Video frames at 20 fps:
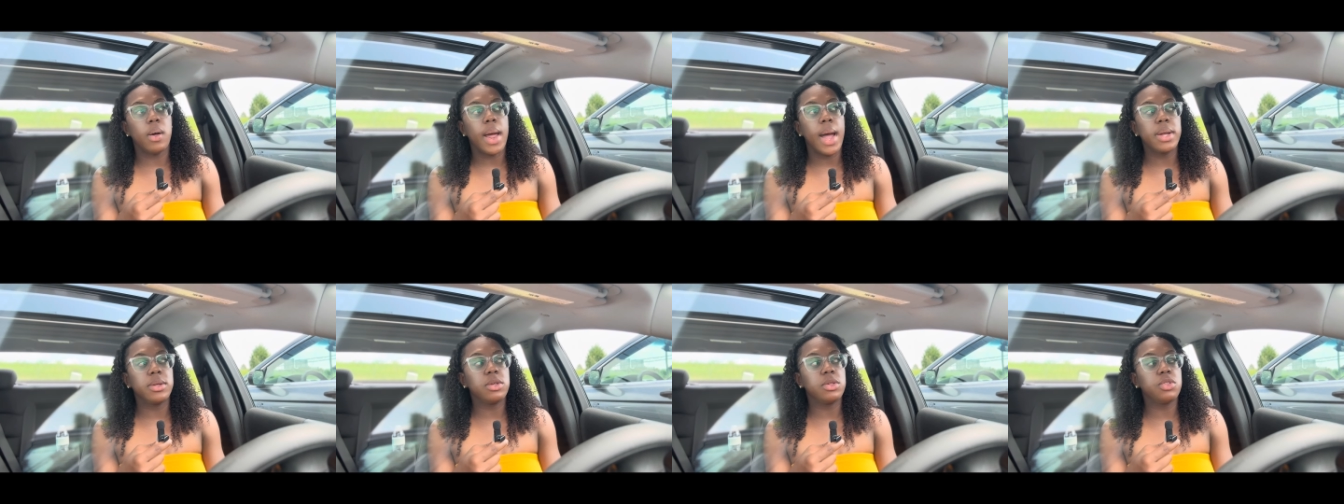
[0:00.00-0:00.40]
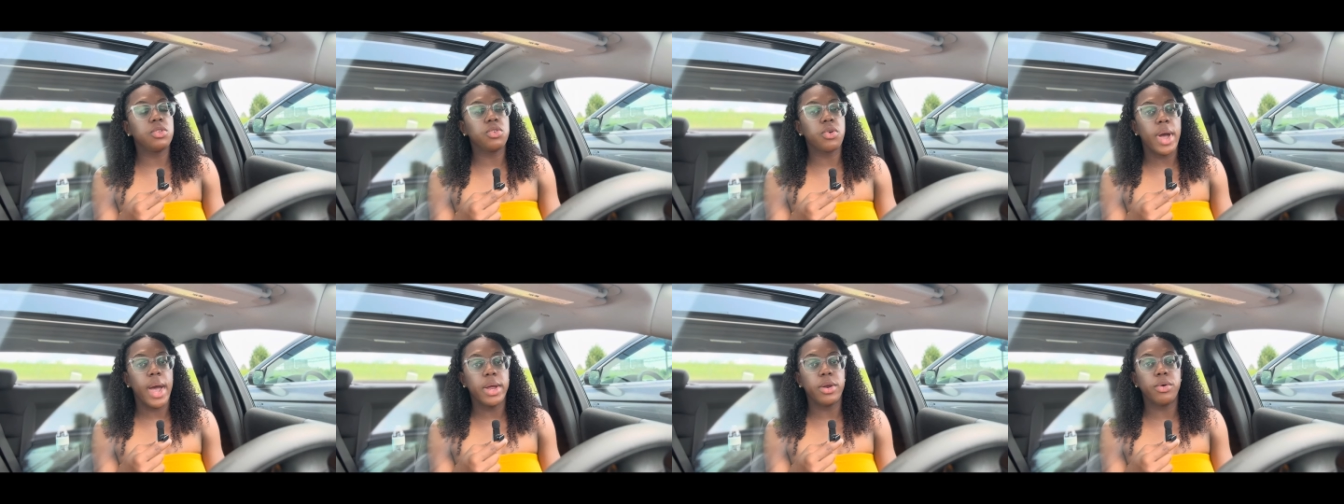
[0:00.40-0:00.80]
I just
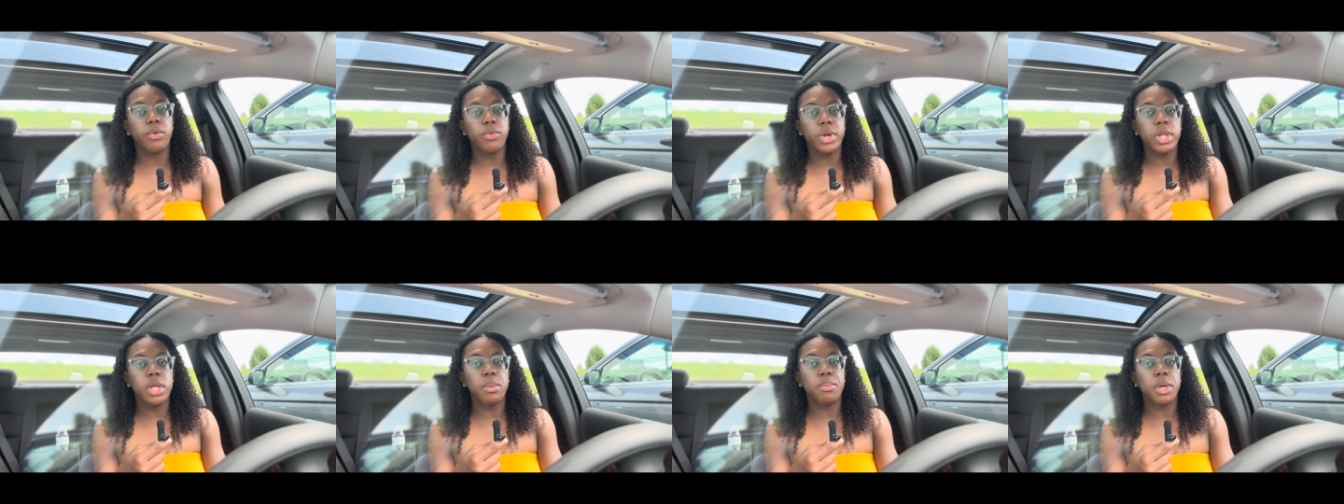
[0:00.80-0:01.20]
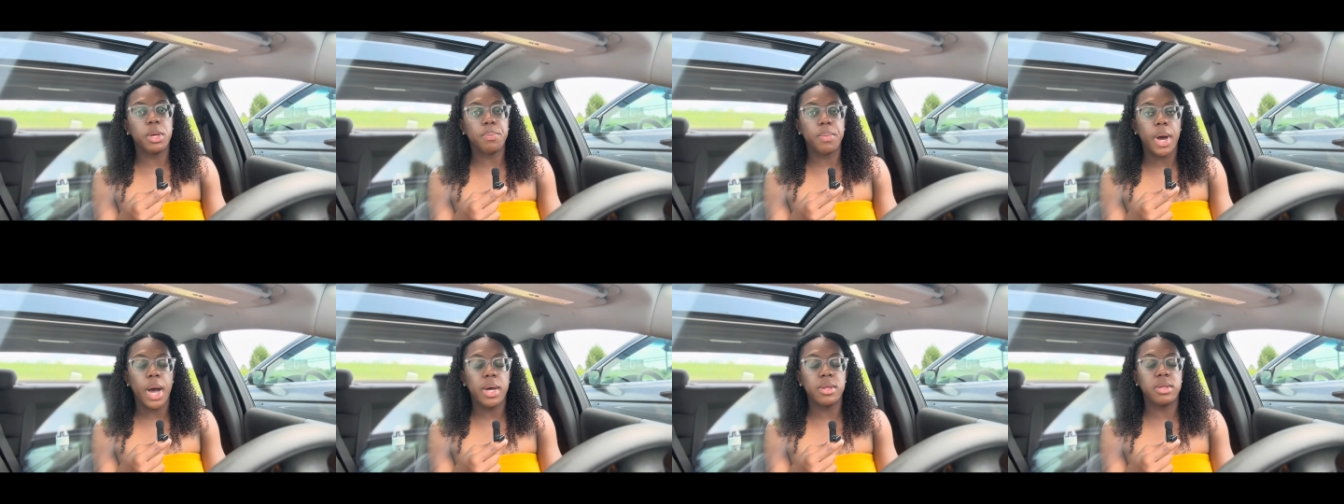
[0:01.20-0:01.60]
try to really be
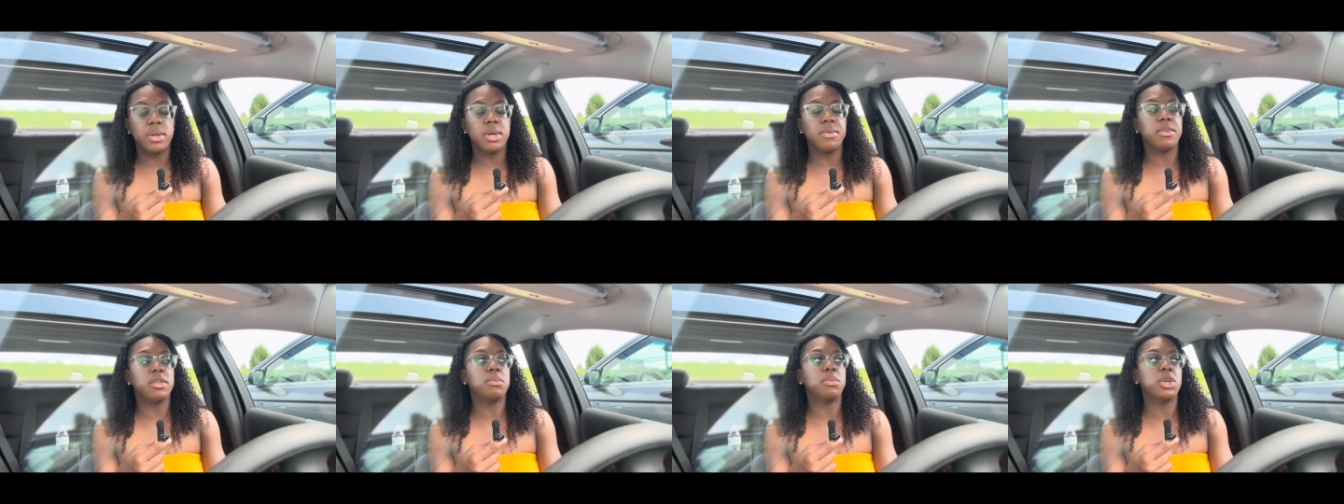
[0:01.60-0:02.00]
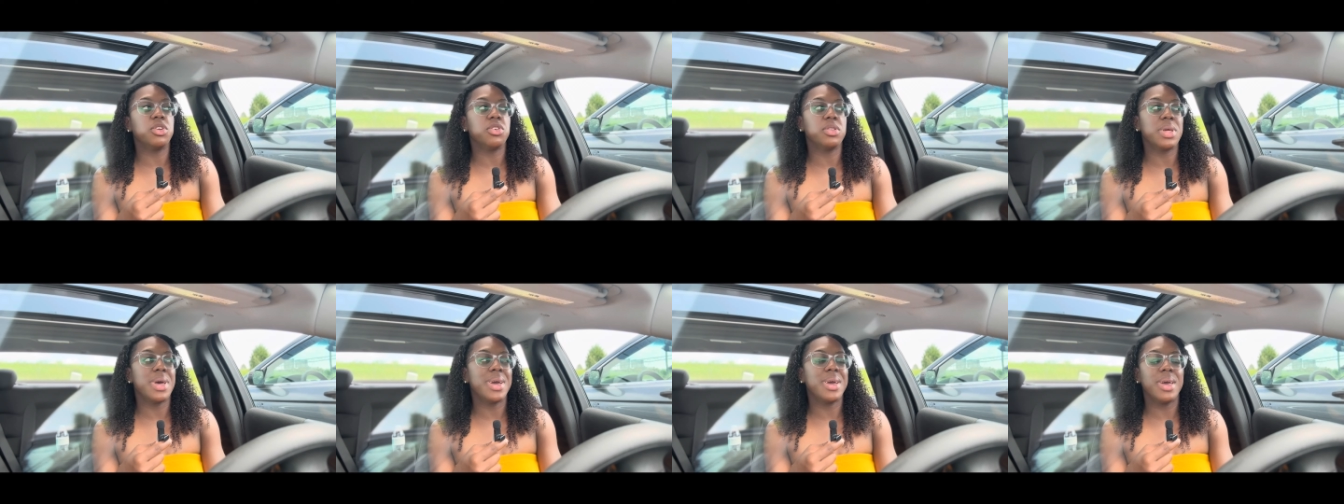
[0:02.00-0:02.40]
positive as
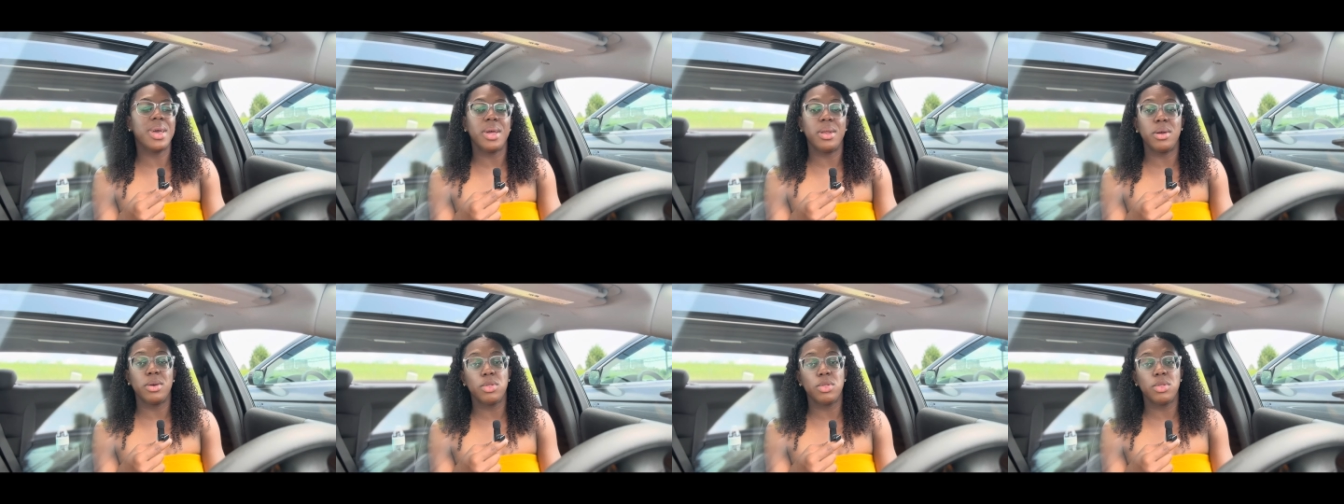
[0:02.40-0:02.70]
much as I can.